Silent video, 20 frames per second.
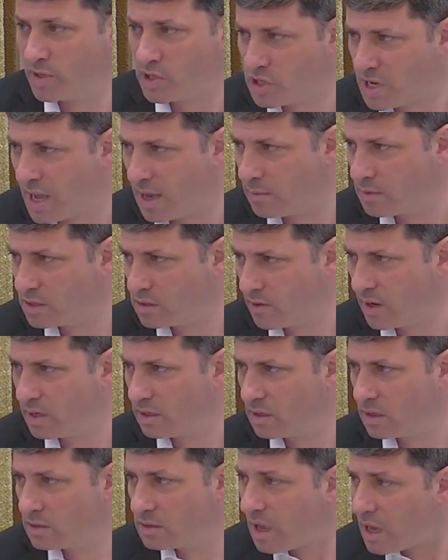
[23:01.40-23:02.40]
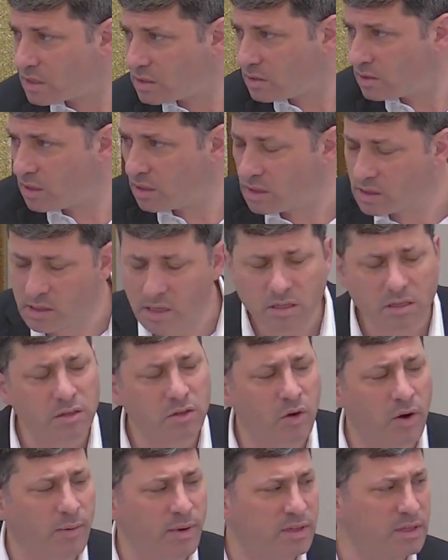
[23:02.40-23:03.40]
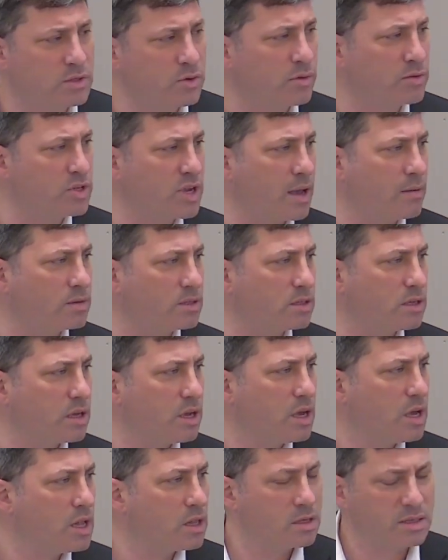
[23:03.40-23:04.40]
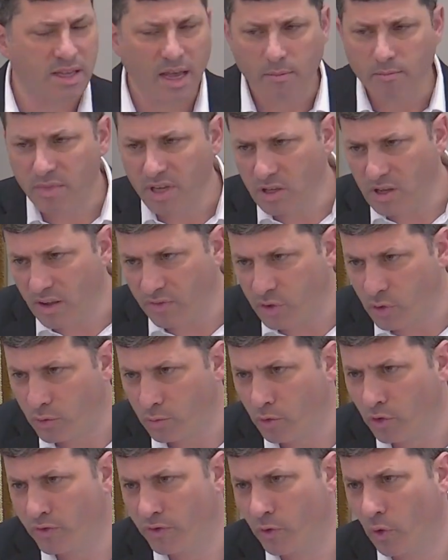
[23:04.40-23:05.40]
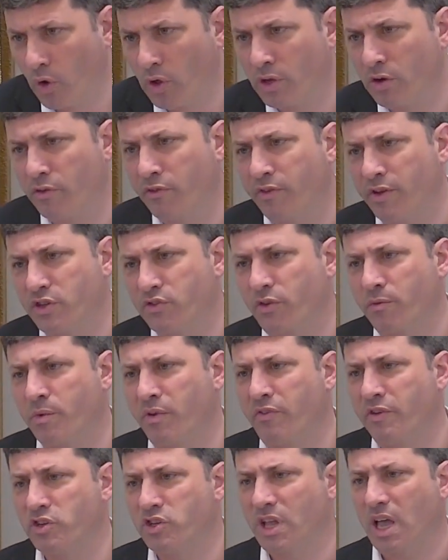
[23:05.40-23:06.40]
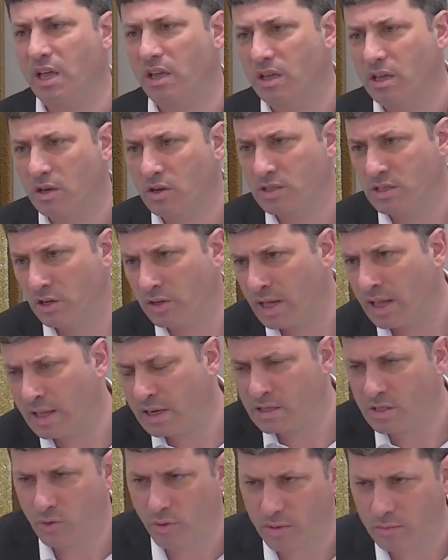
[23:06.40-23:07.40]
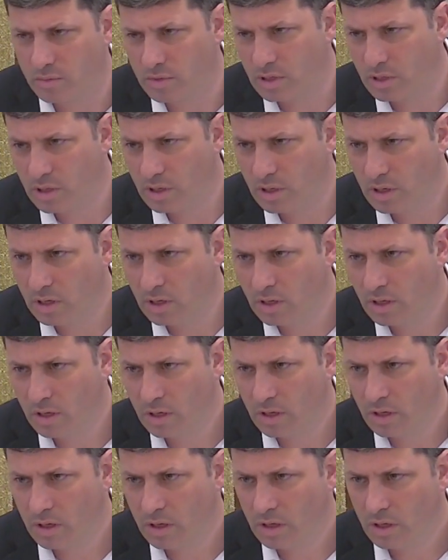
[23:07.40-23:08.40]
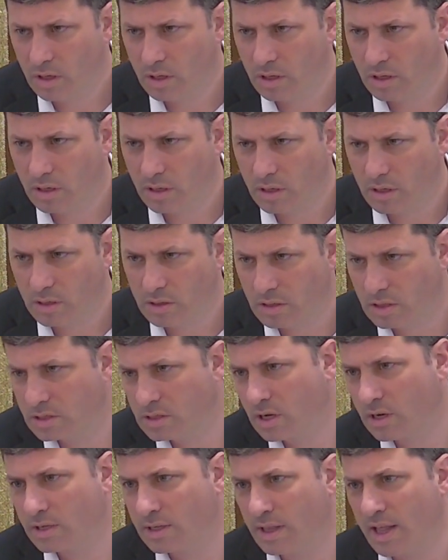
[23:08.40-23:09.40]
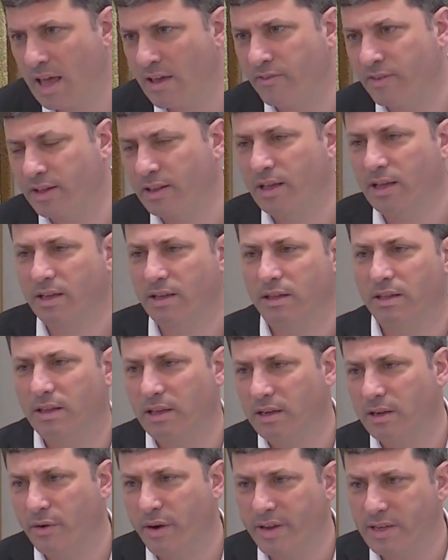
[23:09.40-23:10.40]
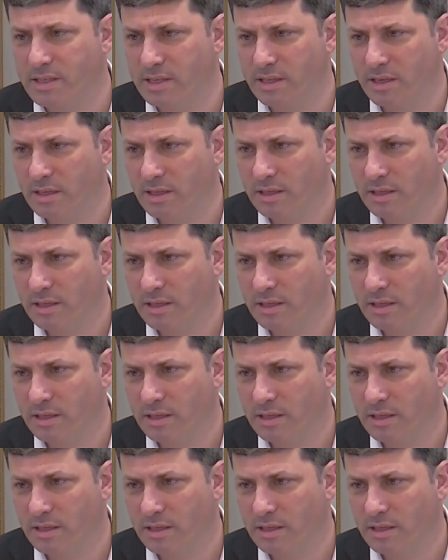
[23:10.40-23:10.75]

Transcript: on Shabbos, right? It's usher, it's Issur d'Rabbanan to swim on Shabbos. Does that mean you have to remove all your fish from your fish tank? Because they're not allowed to swim. So he started laughing like uh, like crazy.